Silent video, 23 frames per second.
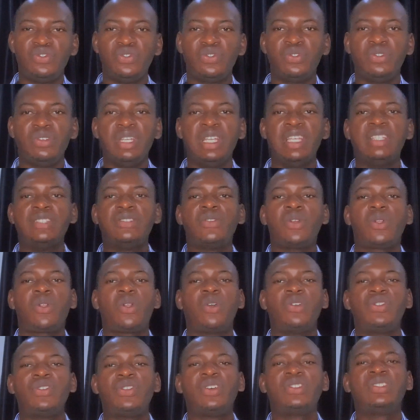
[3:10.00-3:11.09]
do is to
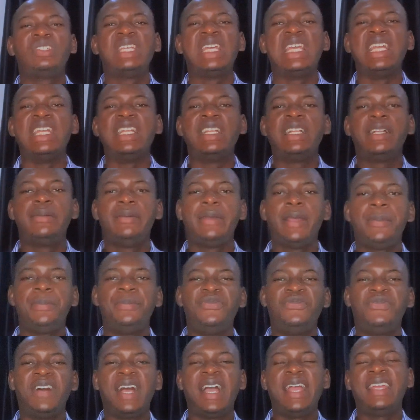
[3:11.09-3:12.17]
conduct a
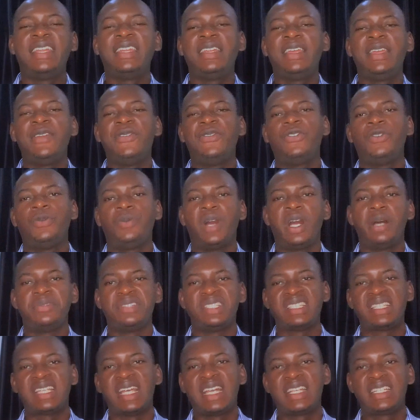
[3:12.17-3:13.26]
grapevine informal
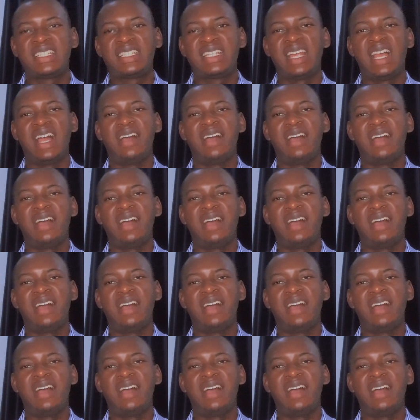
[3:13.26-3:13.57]
research